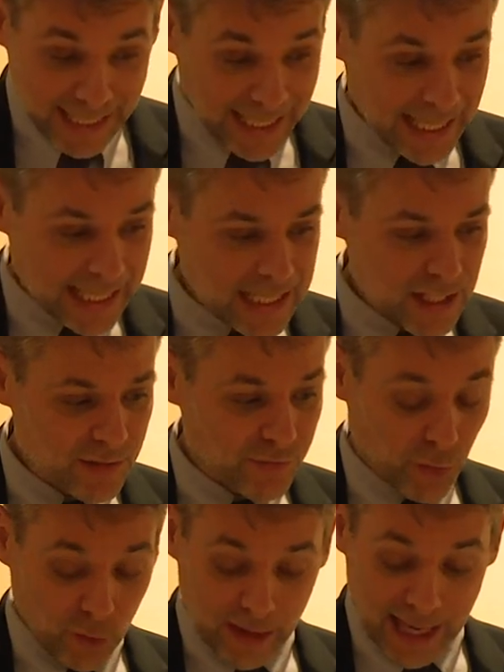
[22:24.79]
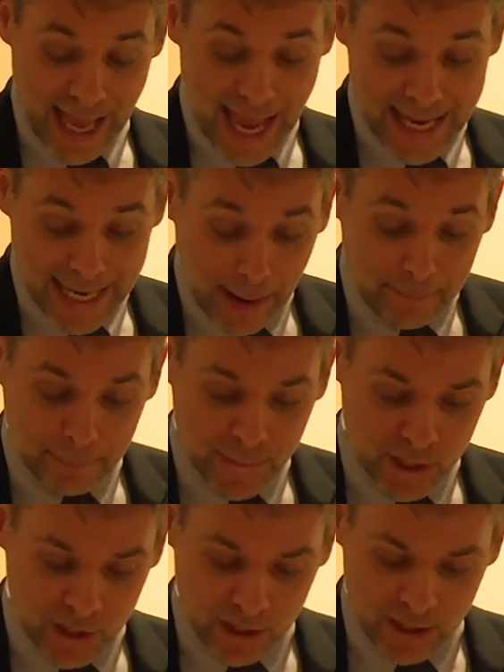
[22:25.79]
is for a
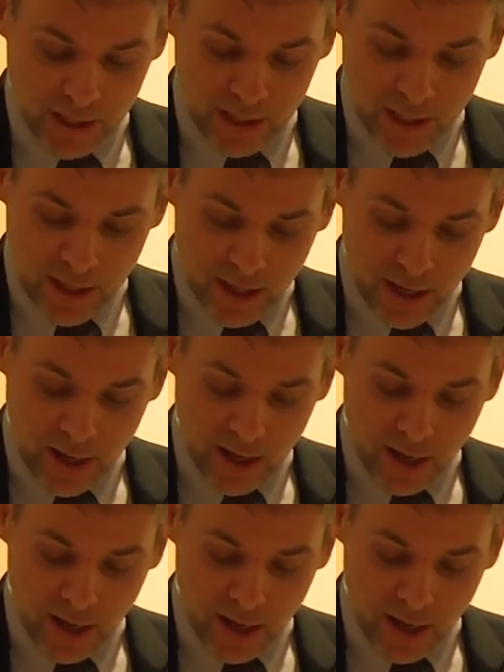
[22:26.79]
number uh,